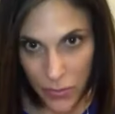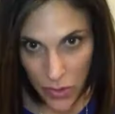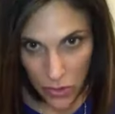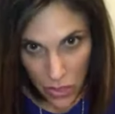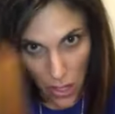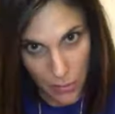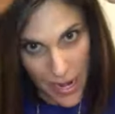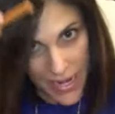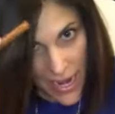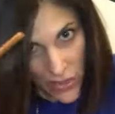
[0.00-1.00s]
You saw
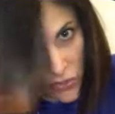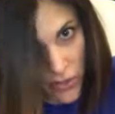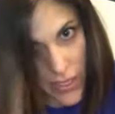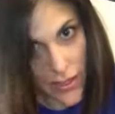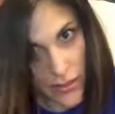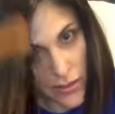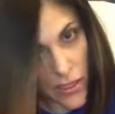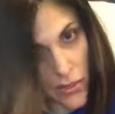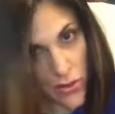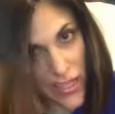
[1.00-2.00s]
my natural hair,
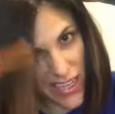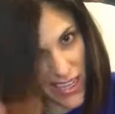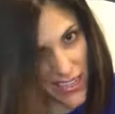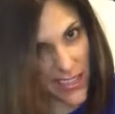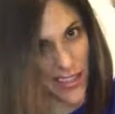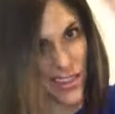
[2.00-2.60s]
so it is